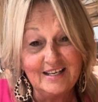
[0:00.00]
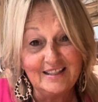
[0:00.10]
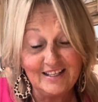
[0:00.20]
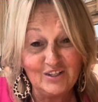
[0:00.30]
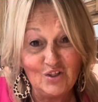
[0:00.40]

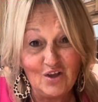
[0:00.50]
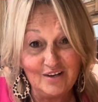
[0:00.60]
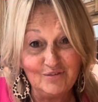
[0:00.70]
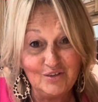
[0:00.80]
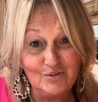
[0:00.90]
than a lot
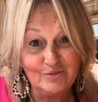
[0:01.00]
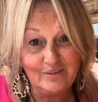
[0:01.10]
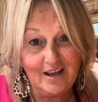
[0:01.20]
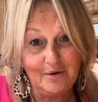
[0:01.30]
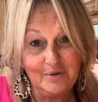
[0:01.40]
of you.
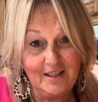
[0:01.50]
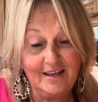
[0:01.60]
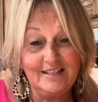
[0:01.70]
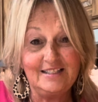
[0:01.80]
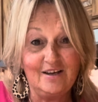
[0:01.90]
I would
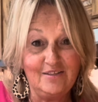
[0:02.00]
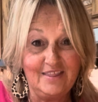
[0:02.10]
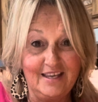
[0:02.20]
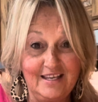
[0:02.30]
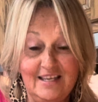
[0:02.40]
like to
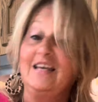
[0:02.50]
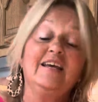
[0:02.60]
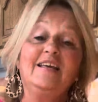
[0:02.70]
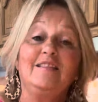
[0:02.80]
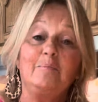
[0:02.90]
think
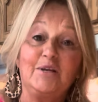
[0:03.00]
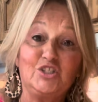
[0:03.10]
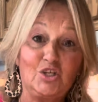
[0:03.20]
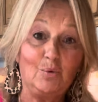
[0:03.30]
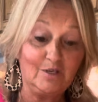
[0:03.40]
that by
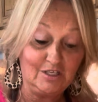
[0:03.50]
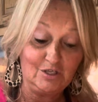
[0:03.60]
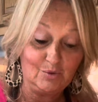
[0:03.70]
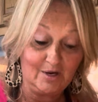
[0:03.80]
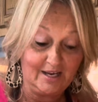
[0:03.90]
showing
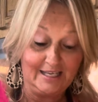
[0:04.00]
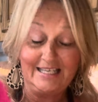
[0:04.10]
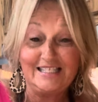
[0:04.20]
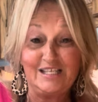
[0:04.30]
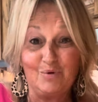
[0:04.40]
you an
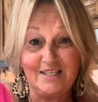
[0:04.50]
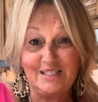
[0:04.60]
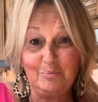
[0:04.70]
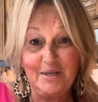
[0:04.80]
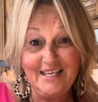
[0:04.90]
easy
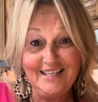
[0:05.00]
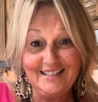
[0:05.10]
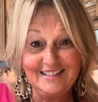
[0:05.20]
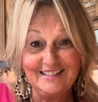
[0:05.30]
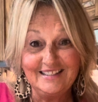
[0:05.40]
recipe,
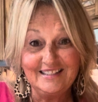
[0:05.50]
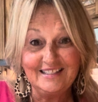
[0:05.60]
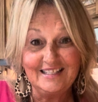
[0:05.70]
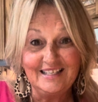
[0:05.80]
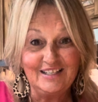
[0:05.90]

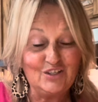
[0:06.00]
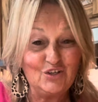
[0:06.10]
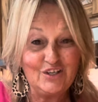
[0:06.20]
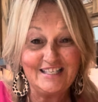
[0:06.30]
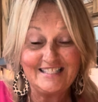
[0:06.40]

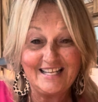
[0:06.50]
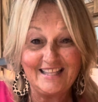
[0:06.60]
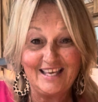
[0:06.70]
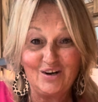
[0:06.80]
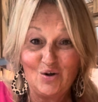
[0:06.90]
cooking's
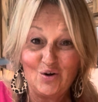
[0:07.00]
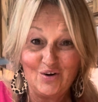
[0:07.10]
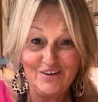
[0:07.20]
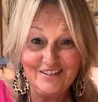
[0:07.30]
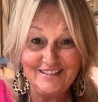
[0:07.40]
not that
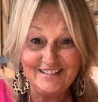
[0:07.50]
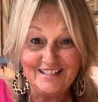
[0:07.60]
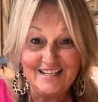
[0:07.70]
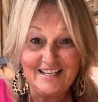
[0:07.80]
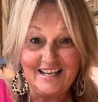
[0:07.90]
hard,
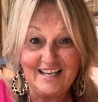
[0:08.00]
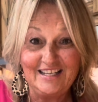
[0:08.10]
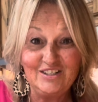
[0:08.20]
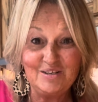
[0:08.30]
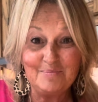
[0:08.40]

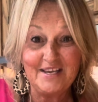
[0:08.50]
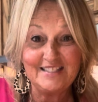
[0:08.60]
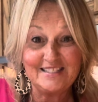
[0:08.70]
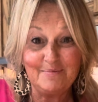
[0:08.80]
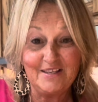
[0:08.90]
and you can make
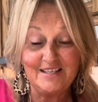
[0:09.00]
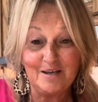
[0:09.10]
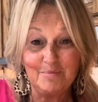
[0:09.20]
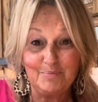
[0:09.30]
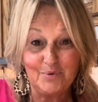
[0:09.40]
something
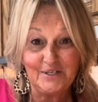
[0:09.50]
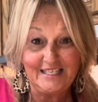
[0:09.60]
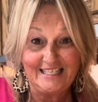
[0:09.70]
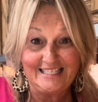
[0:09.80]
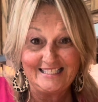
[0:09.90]
yummy
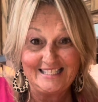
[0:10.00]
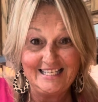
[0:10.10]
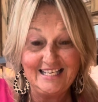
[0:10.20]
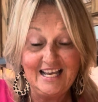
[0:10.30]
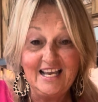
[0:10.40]
pretty
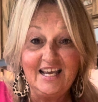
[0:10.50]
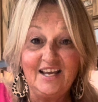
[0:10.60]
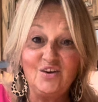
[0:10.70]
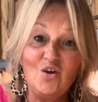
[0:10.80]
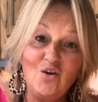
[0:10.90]
easy.
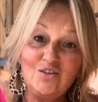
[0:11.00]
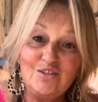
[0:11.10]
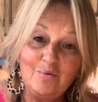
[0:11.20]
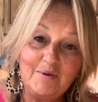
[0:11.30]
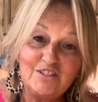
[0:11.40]
And
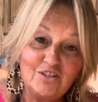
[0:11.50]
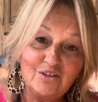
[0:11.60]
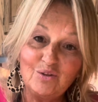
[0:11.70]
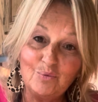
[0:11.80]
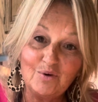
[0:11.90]
also by
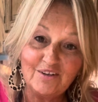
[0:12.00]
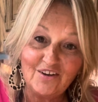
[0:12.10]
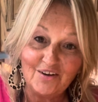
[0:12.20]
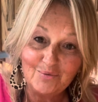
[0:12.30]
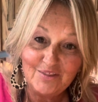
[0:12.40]
sharing the word of
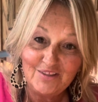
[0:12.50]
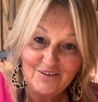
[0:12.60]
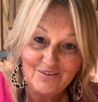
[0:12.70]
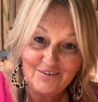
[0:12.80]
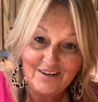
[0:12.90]
God with
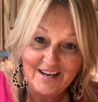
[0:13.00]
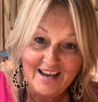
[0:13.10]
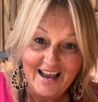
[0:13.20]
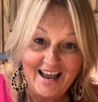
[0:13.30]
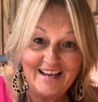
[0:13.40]
you,
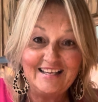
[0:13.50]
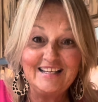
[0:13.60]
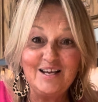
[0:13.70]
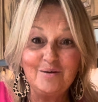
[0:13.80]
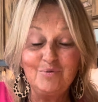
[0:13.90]
I
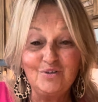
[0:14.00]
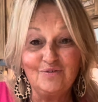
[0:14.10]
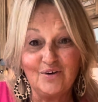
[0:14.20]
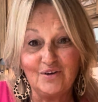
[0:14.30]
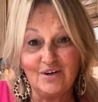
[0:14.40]
can help you
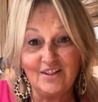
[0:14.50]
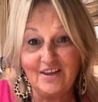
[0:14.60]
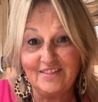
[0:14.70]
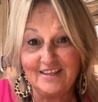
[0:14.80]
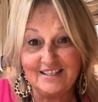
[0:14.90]
divert a
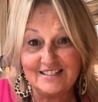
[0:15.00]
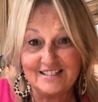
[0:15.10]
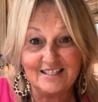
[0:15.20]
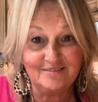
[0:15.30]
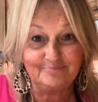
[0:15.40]
lot of things
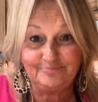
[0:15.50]
that